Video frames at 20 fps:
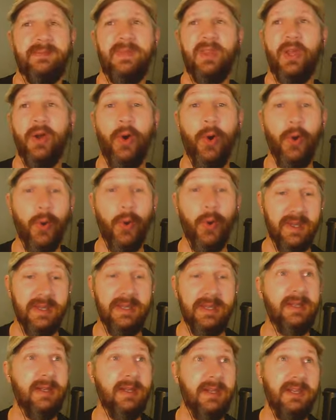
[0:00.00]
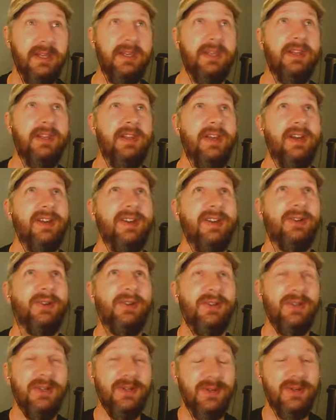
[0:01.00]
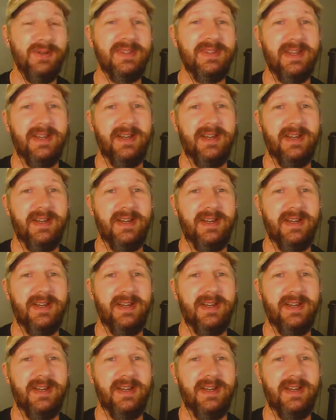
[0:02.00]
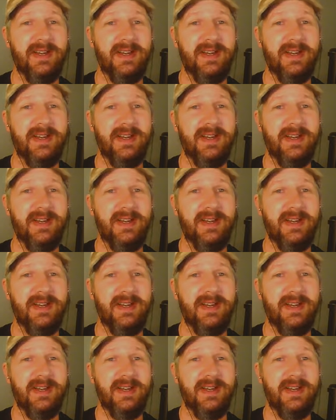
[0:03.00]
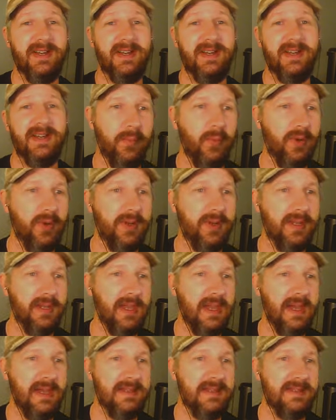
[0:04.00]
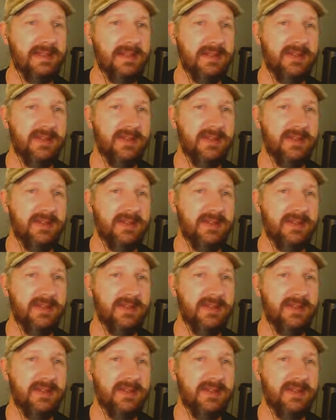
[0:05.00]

oh, in, in uh, good news, uh, I got an email today from one of the guys.